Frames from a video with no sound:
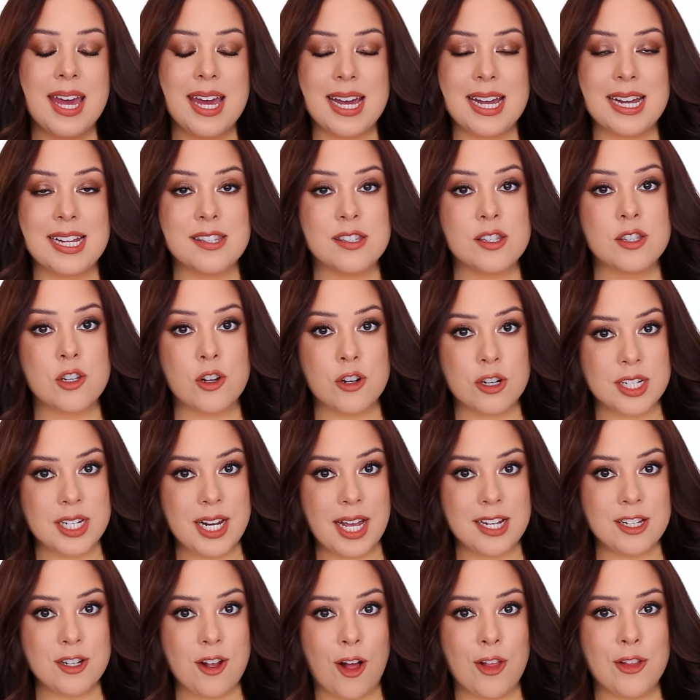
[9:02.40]
It's
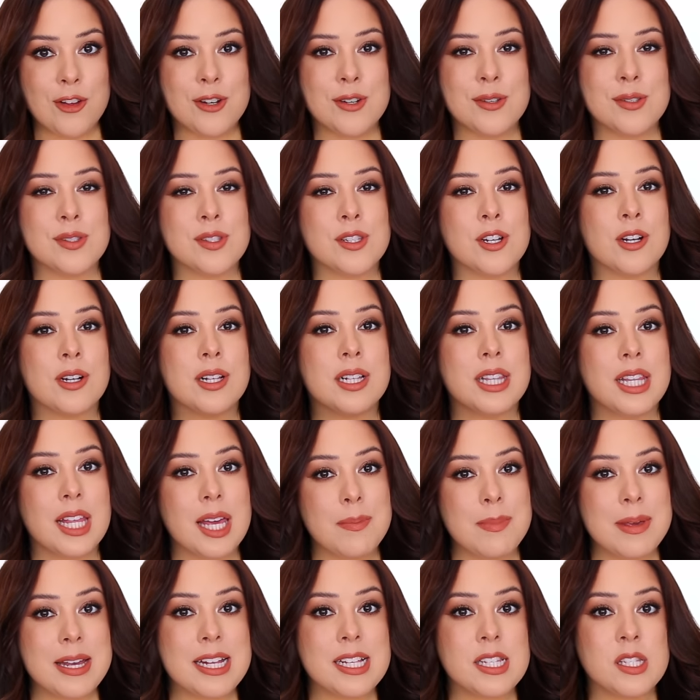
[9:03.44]
$39. They're
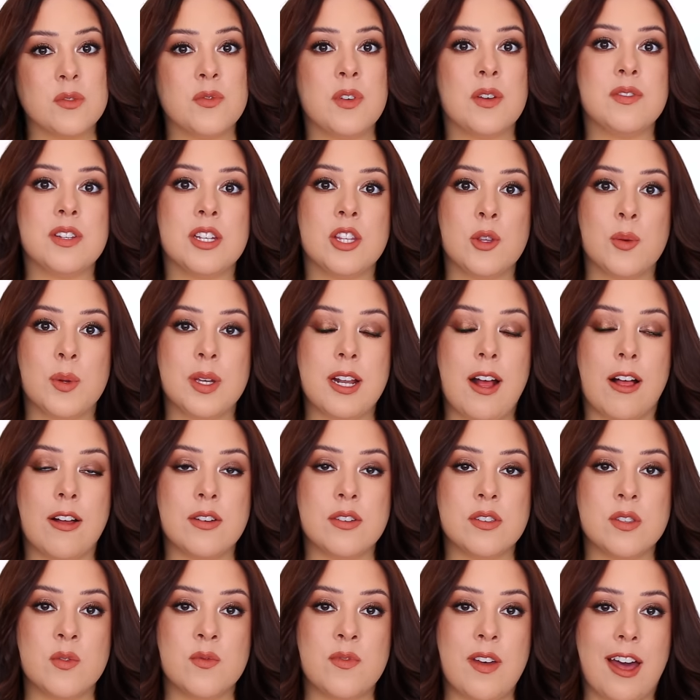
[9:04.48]
claiming it's
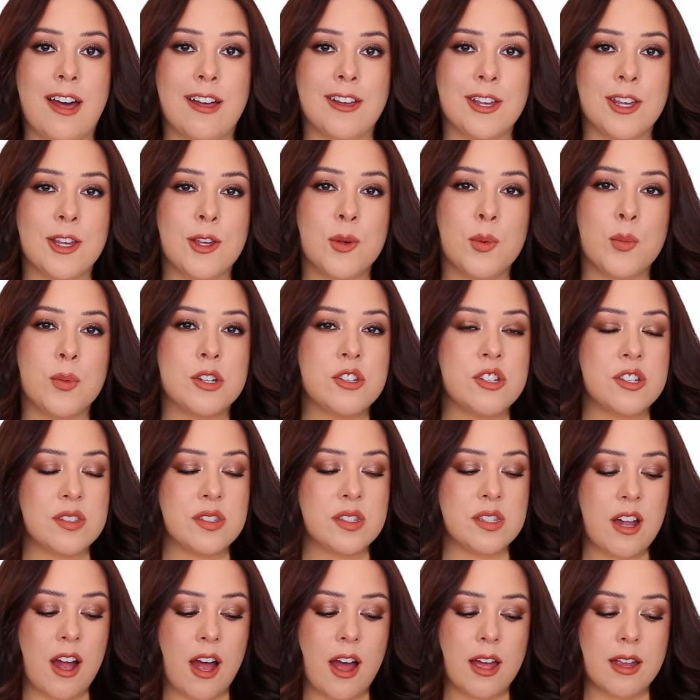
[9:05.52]
$53 in value, which
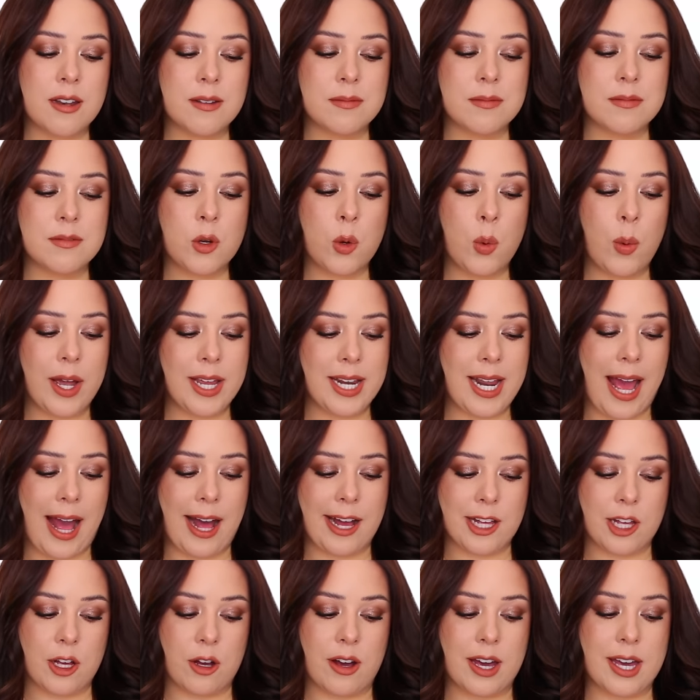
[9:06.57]
is not quite
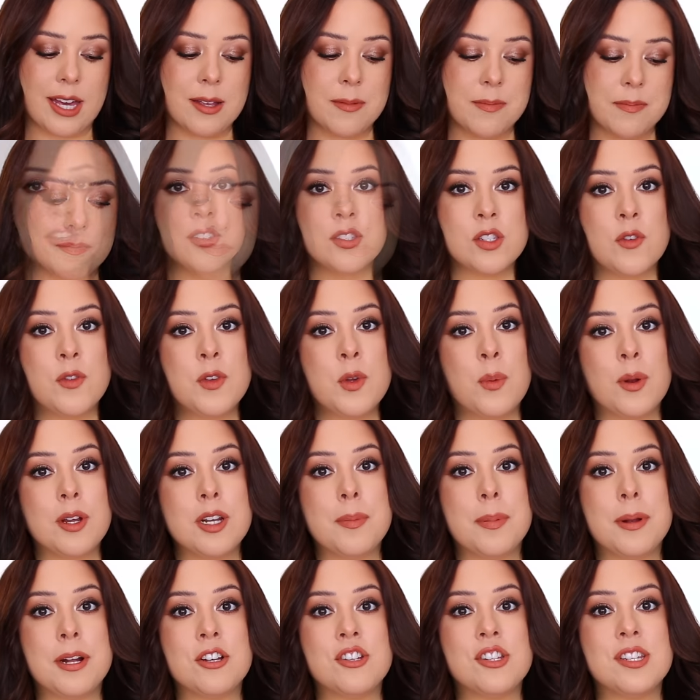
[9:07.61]
accurate. So if you were to
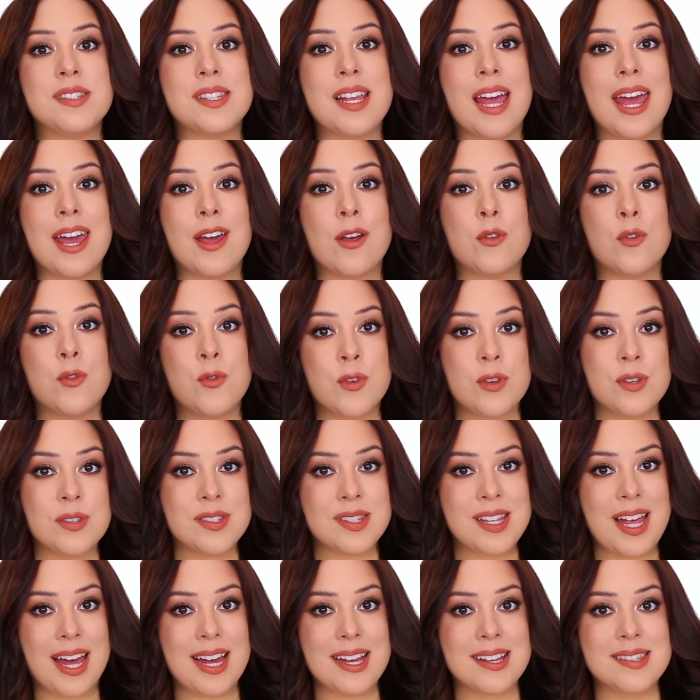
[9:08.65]
purchase a
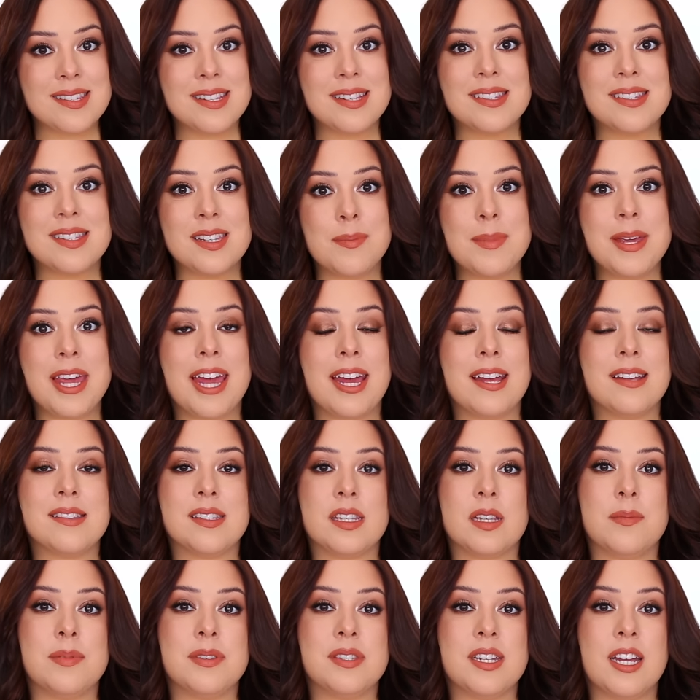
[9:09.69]
full-sized Simihaze
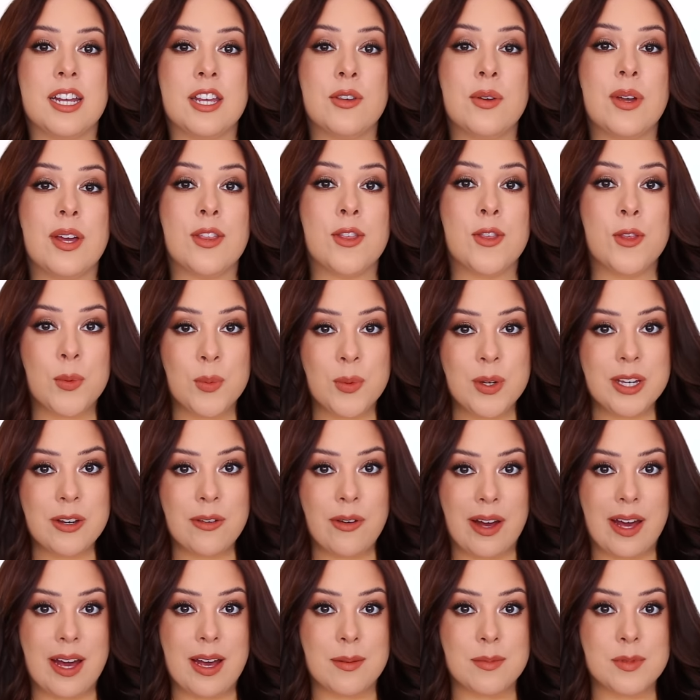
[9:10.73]
lipstick, you get three
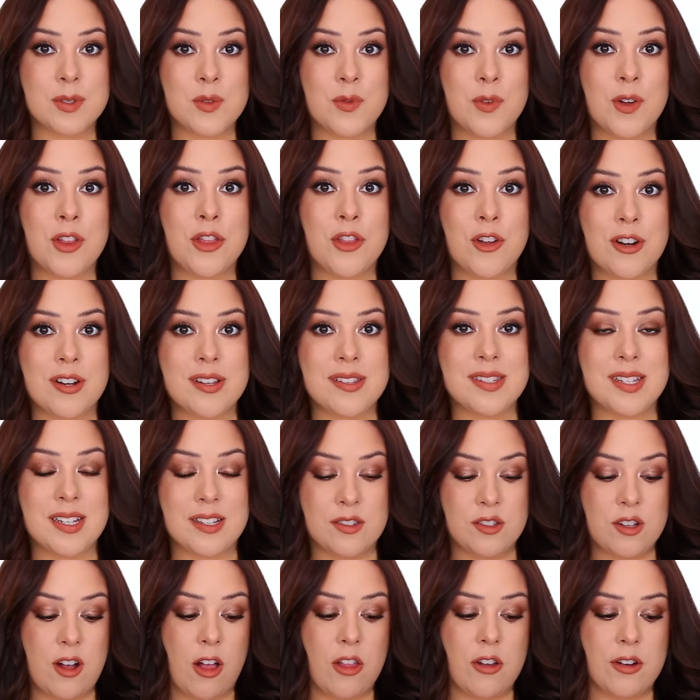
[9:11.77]
grams for
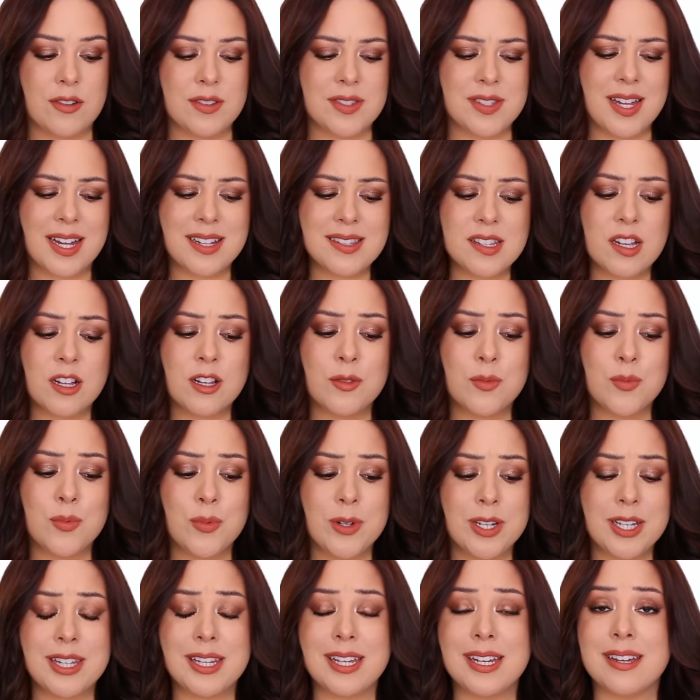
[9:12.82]
$36. That's a
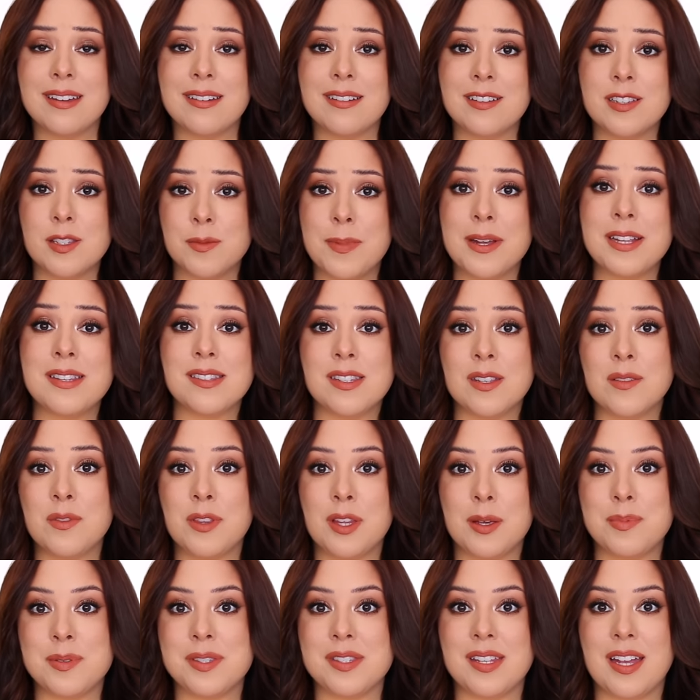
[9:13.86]
really expensive
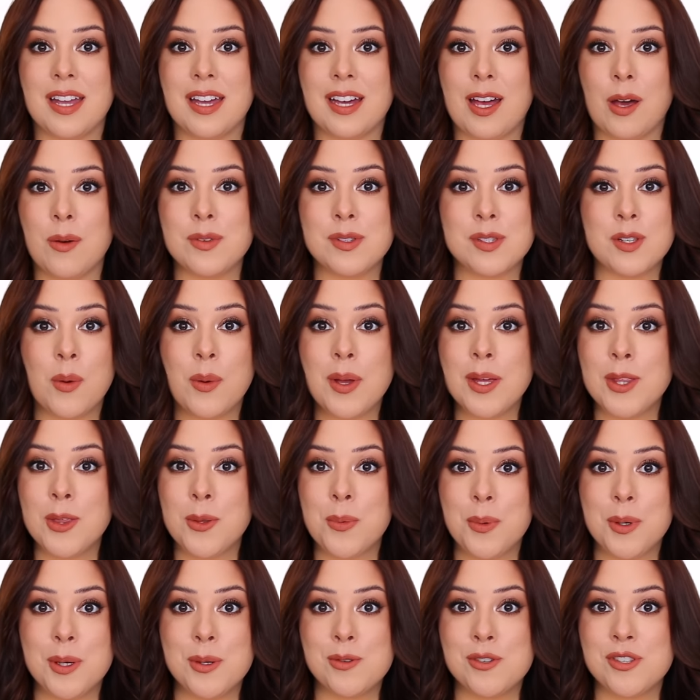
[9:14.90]
lipstick. I was going
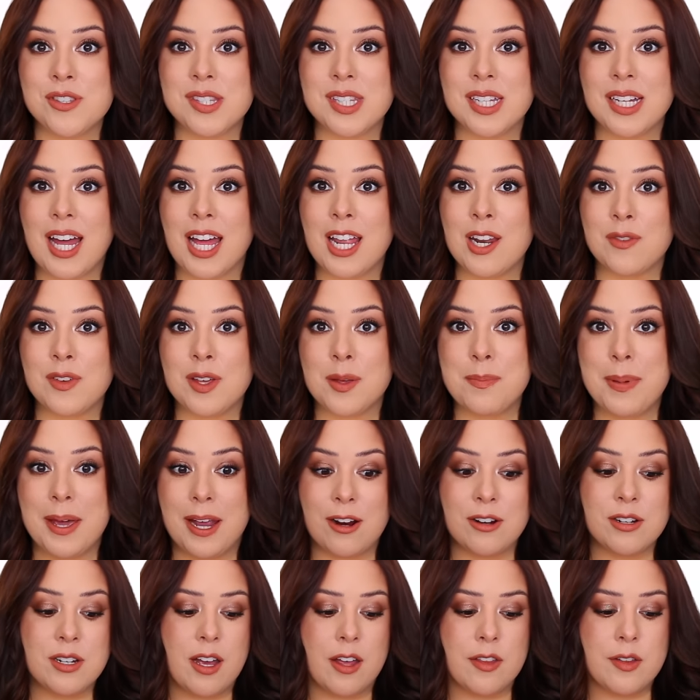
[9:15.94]
through just to kind of
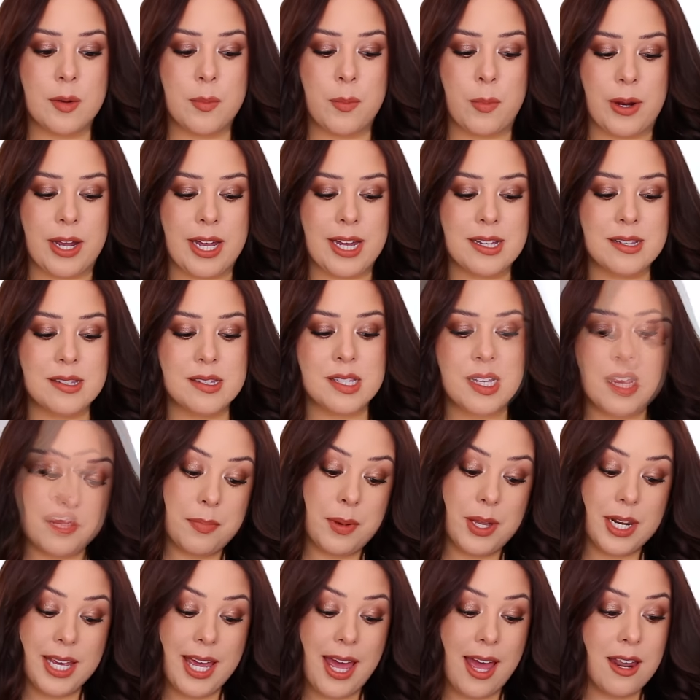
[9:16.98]
compare to other brands,
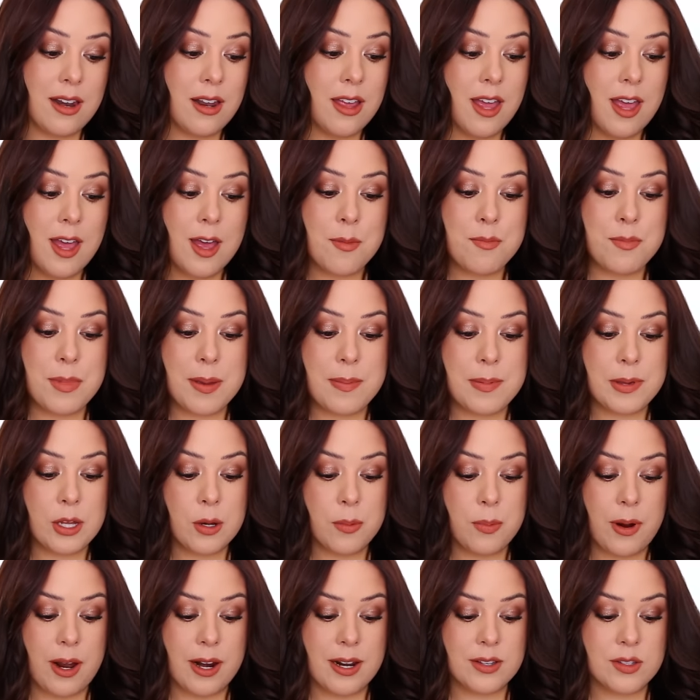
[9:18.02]
but again, Maybe their
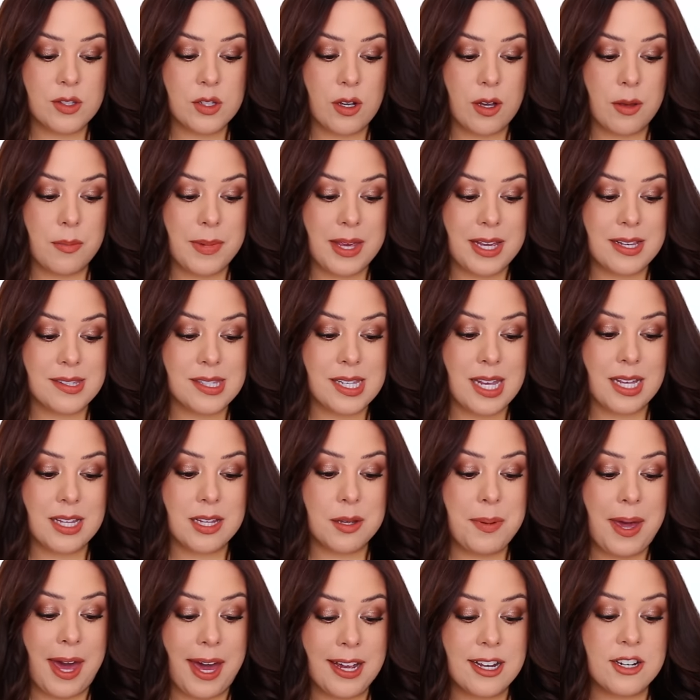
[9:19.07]
products are amazing.
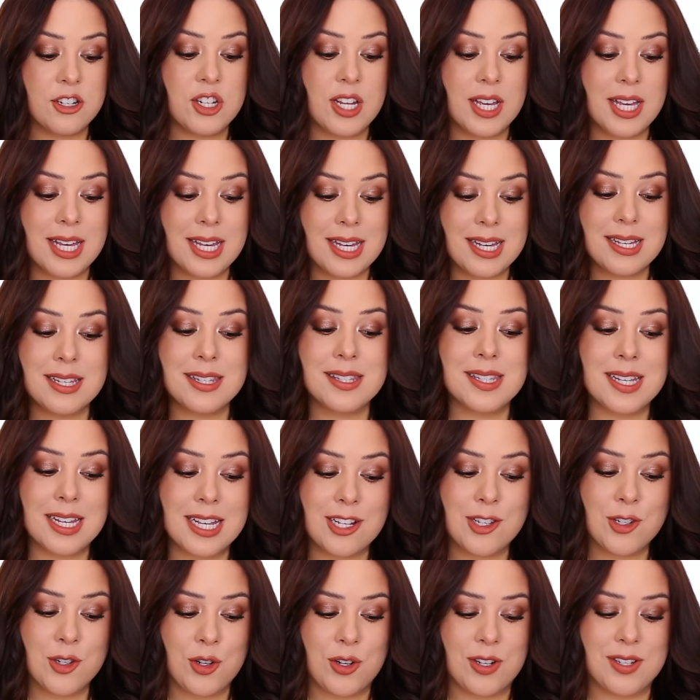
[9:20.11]
The packaging is
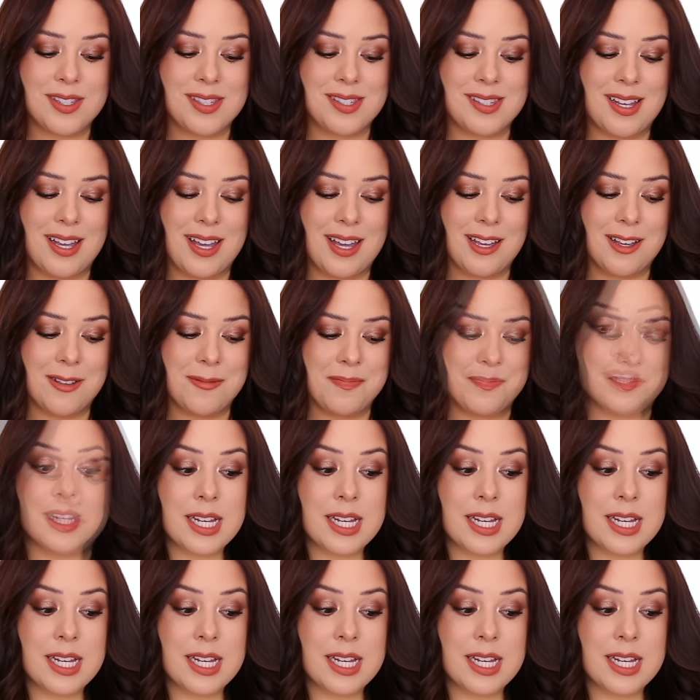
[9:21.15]
interesting.